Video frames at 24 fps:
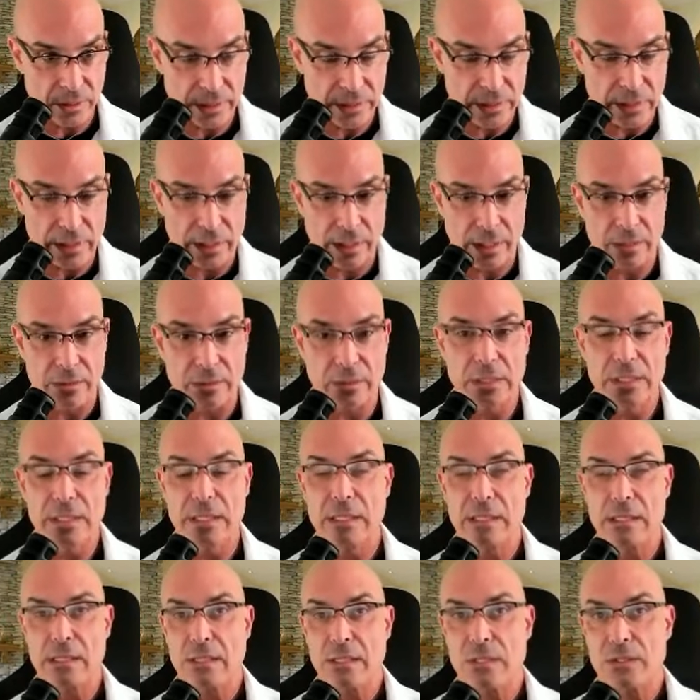what, you know,
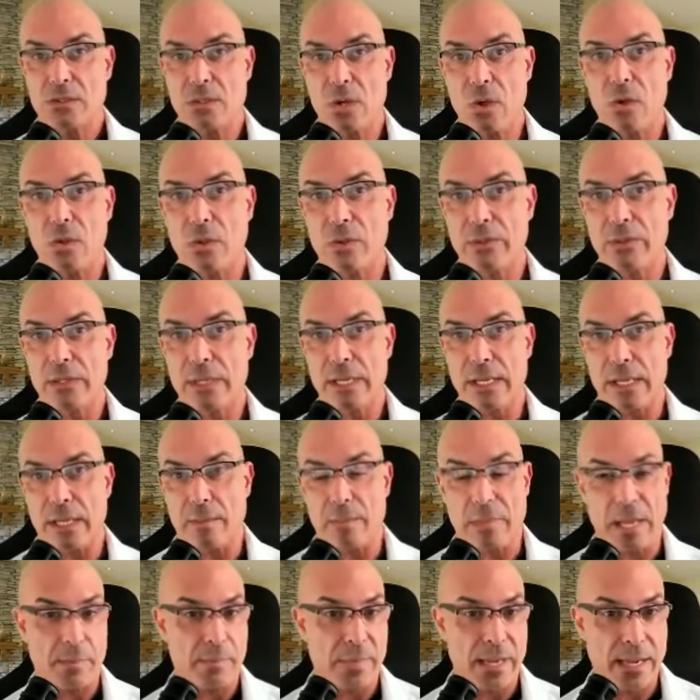told uh,
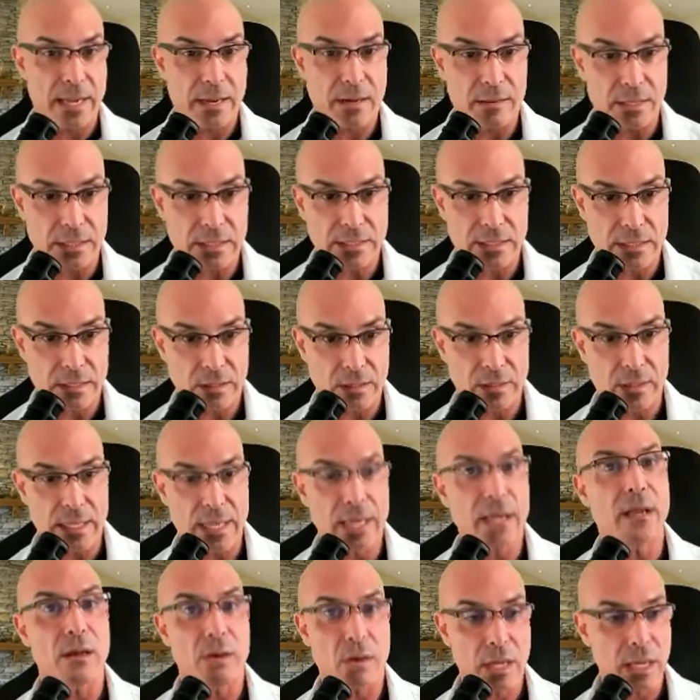my parents and they're
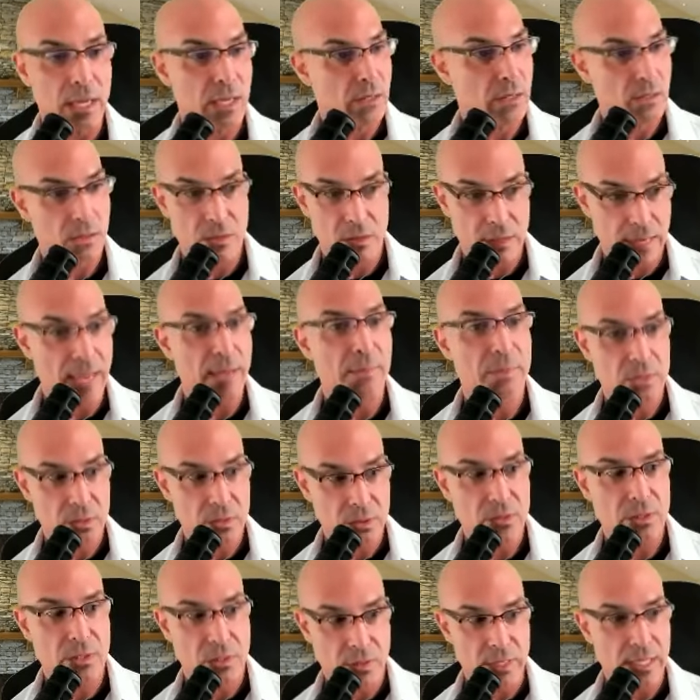like, okay, you're
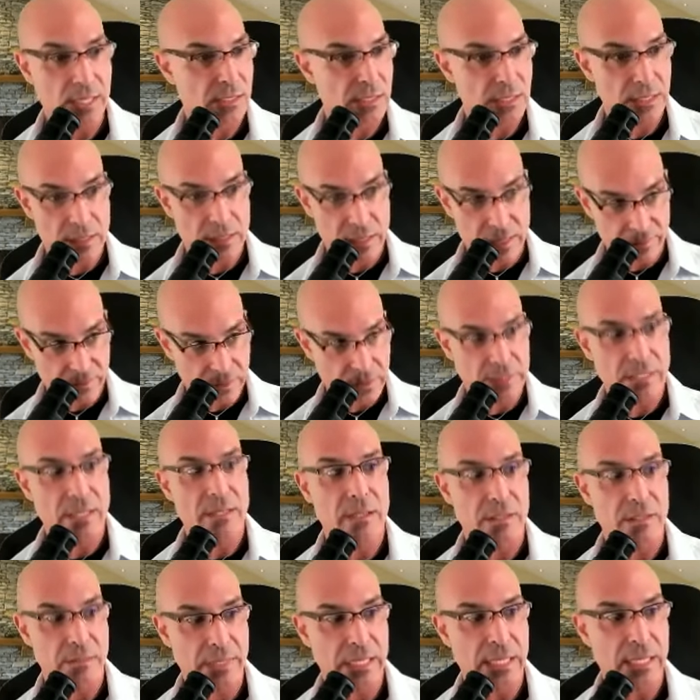absolutely crazy. Never tell
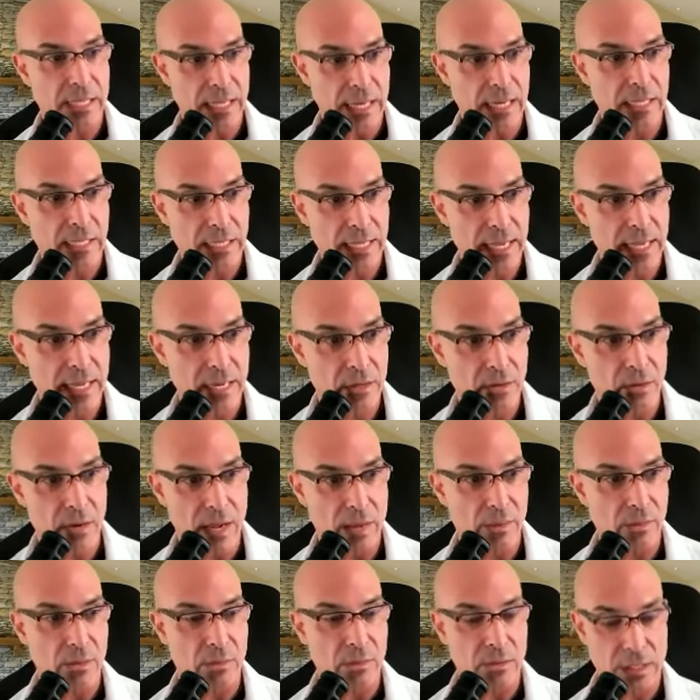anybody that again, or
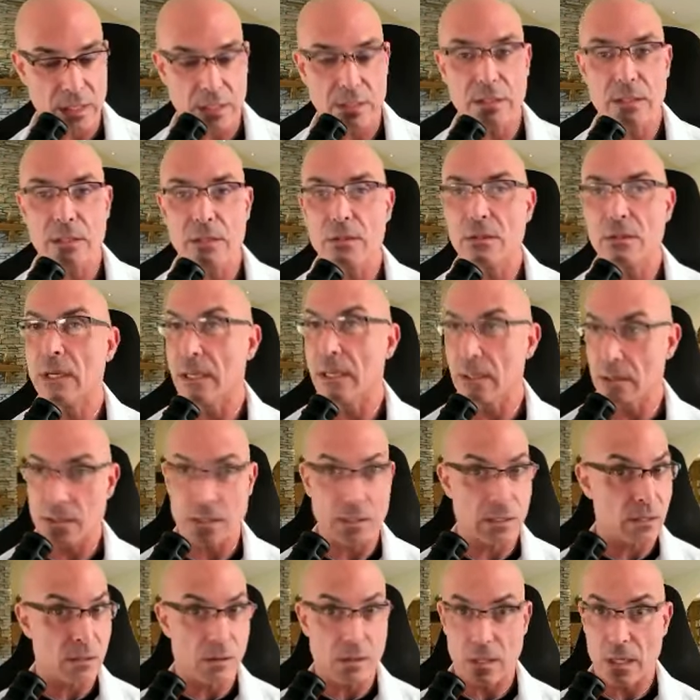I will kill you. And I was
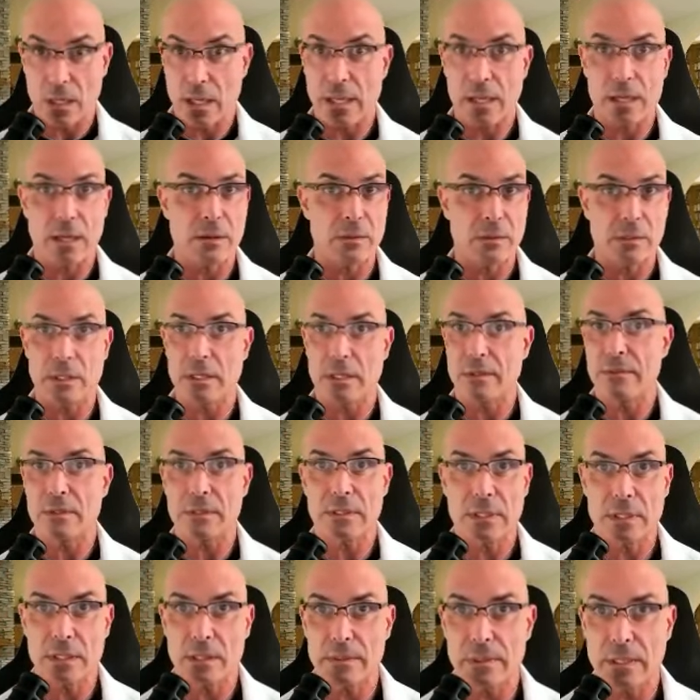like, okay, I will never
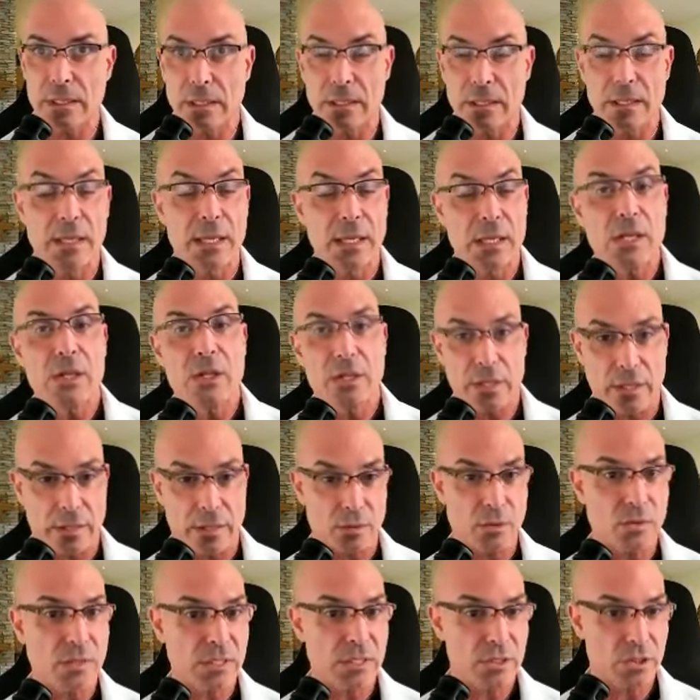tell anybody again. You know,
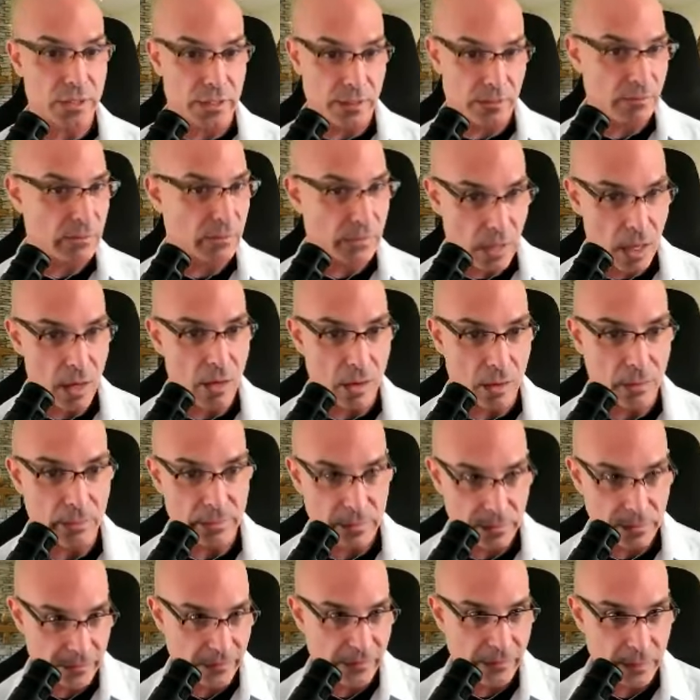Christian, home.
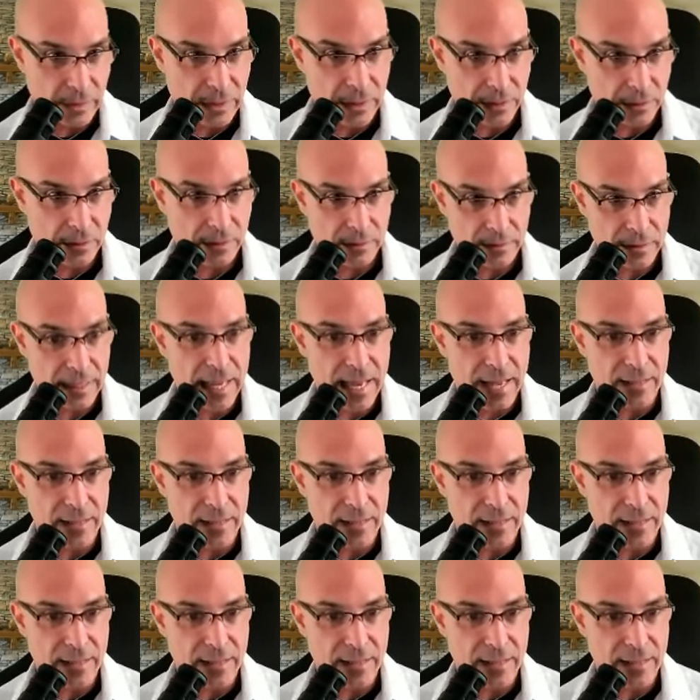Yeah, there's a